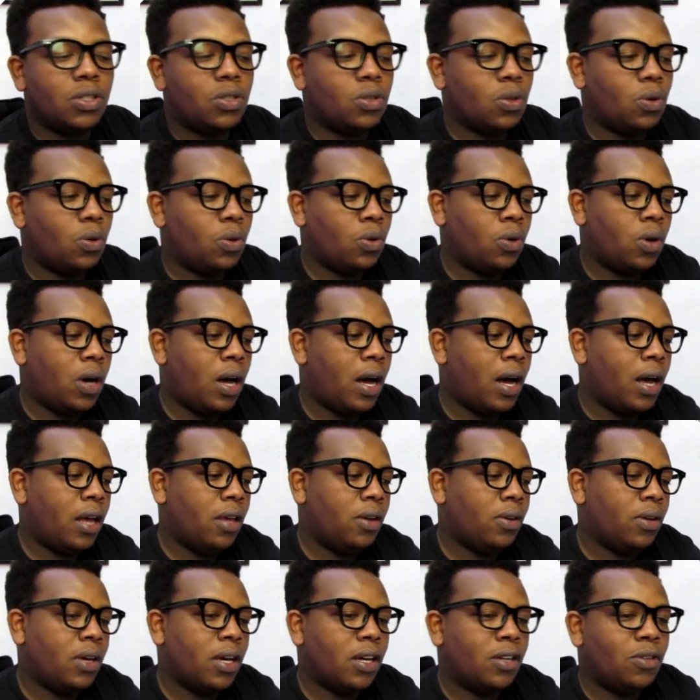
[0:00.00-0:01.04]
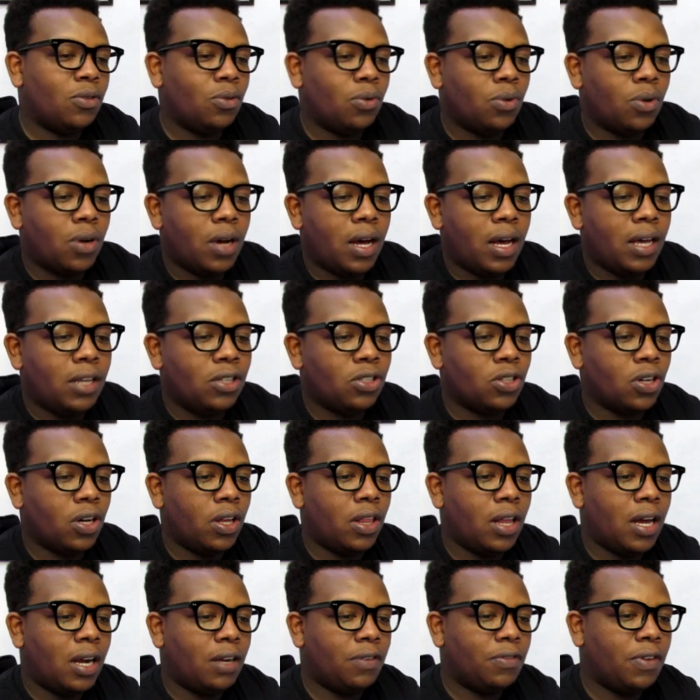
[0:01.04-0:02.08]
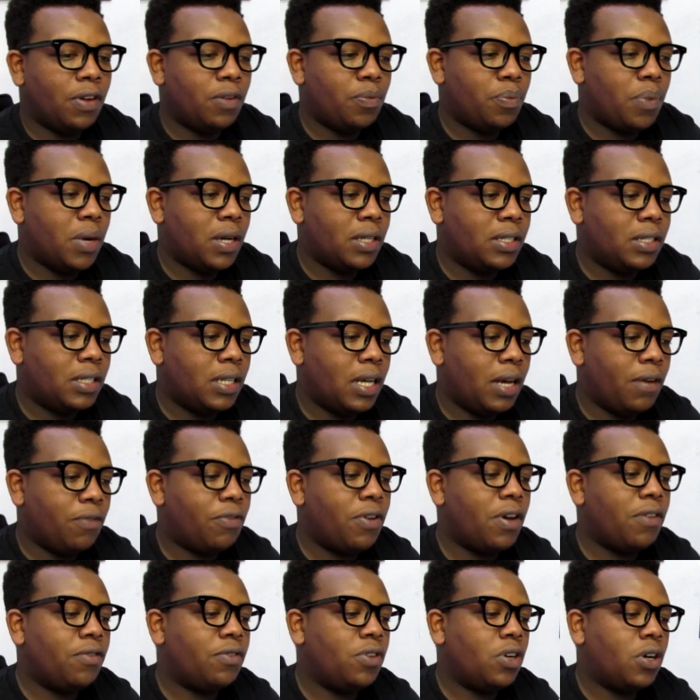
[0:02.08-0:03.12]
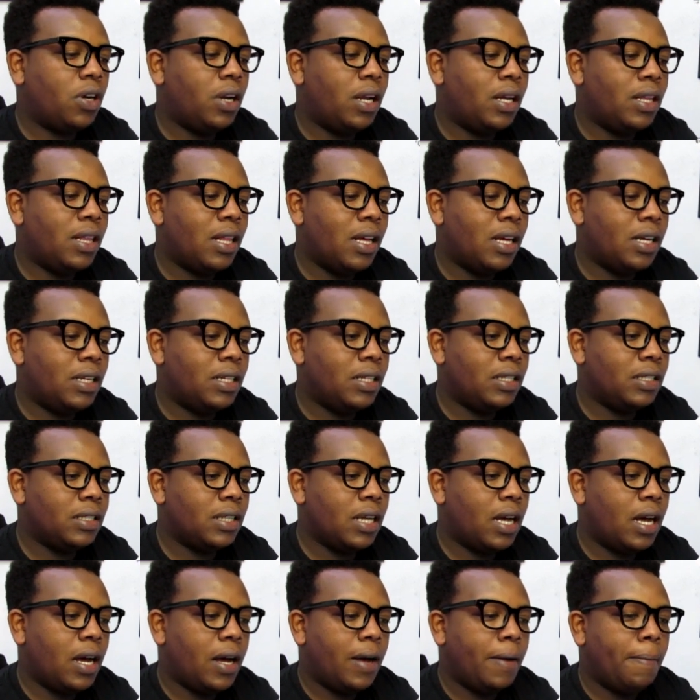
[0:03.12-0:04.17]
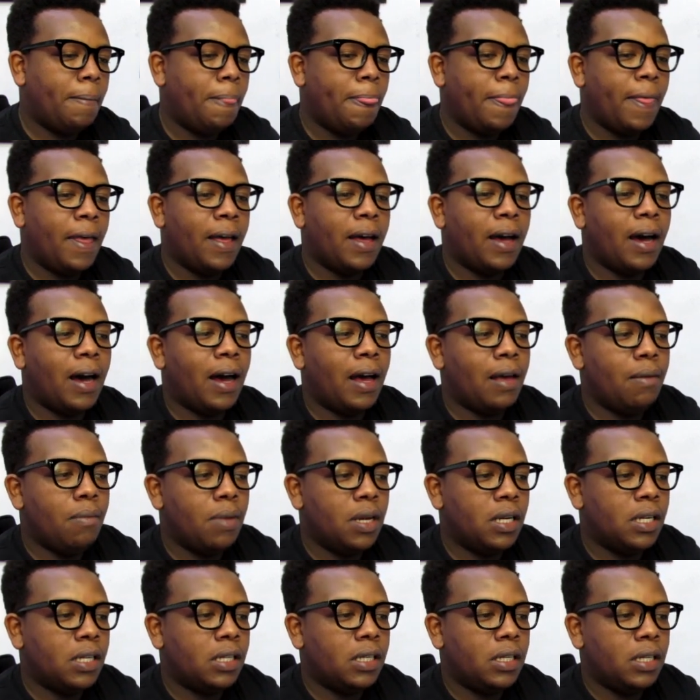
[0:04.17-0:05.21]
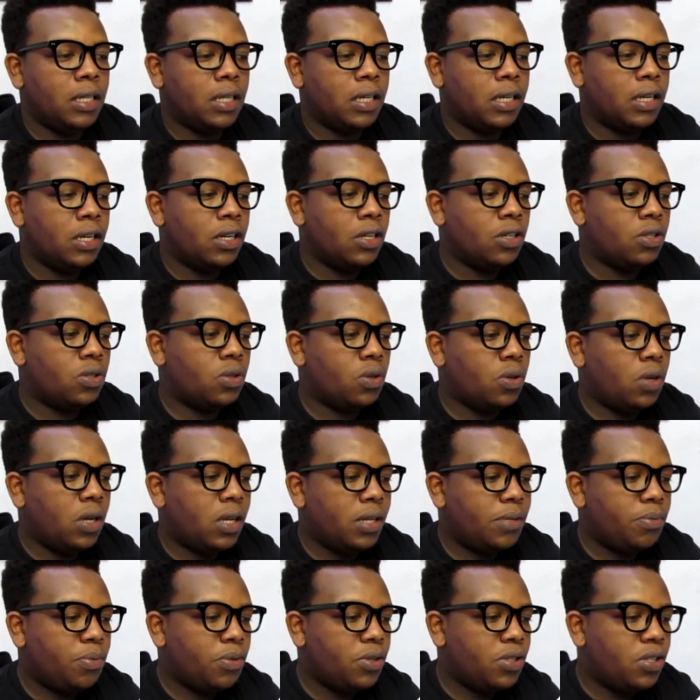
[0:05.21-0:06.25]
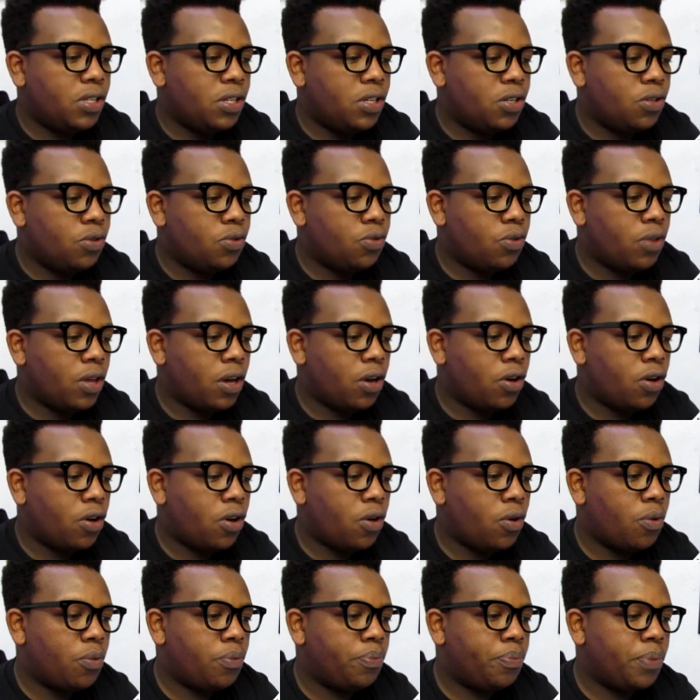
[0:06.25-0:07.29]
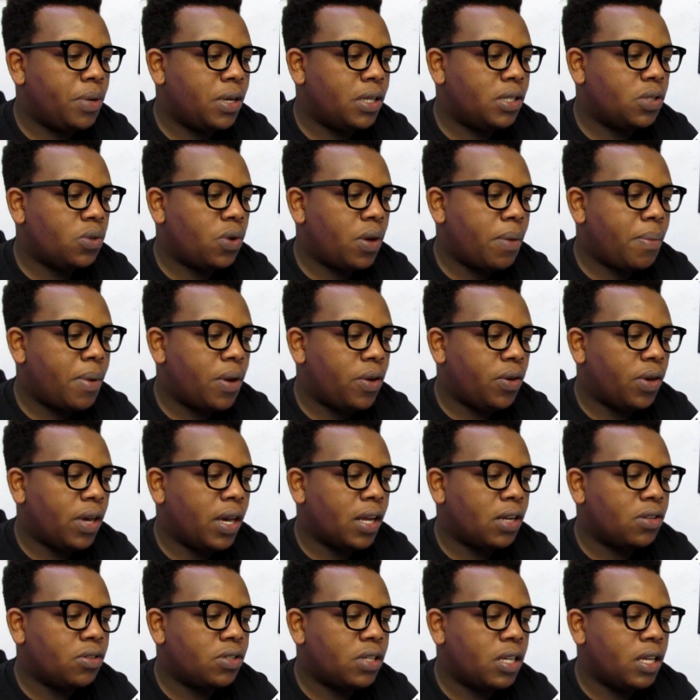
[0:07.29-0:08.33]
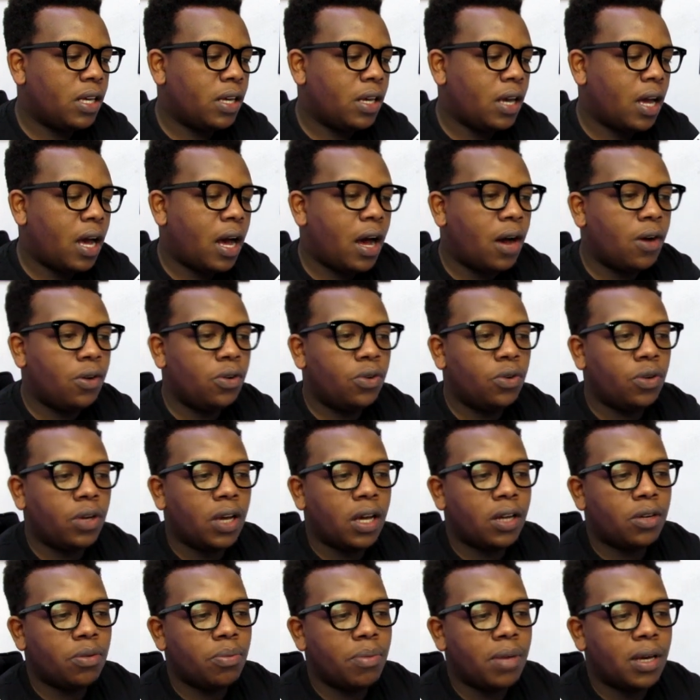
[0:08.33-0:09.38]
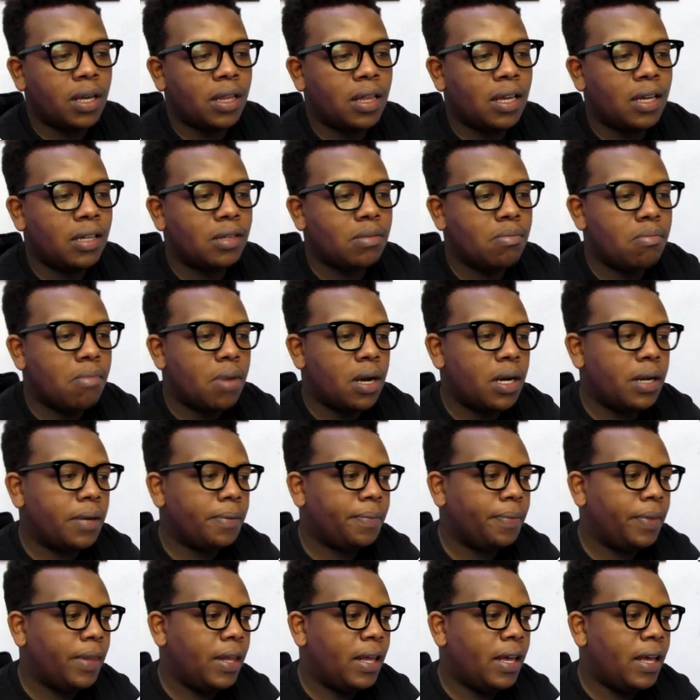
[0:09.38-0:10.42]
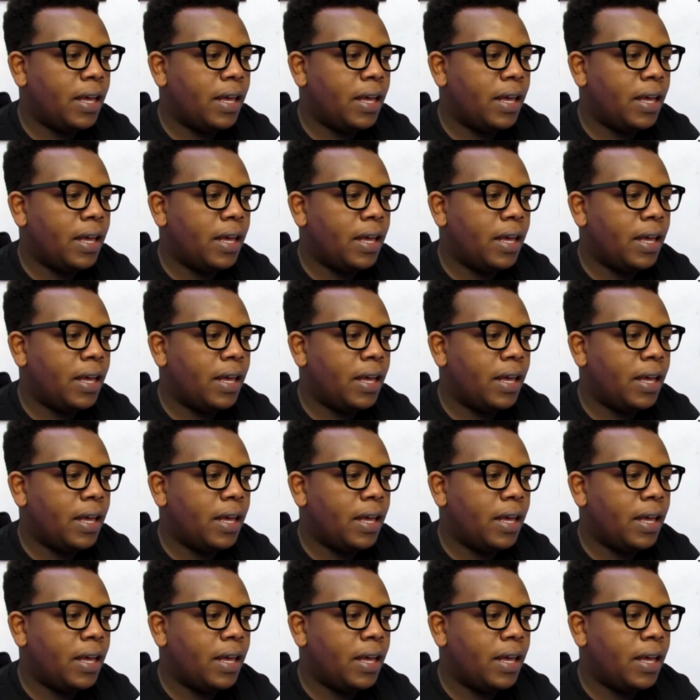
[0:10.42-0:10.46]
so you get to enjoy that $5 that is immediately. So let's proceed into the home page whereby you get to see how to get to make this money.